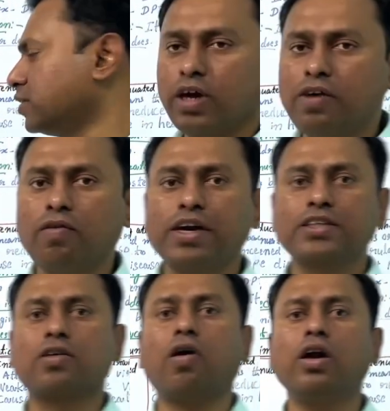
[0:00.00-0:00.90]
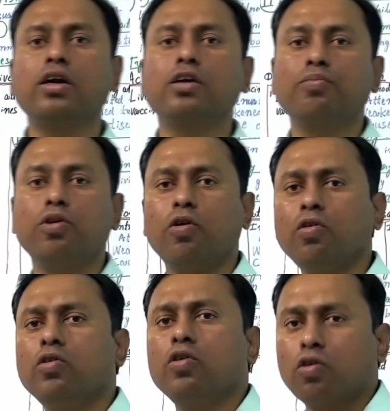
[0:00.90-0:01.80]
Okay, what is called
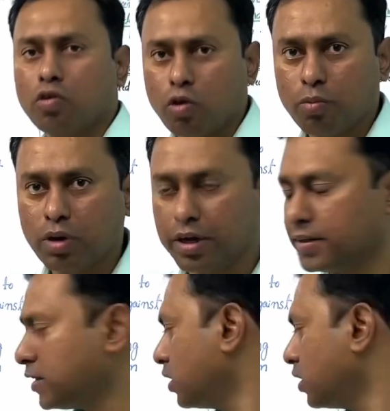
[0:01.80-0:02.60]
immunoglobulins?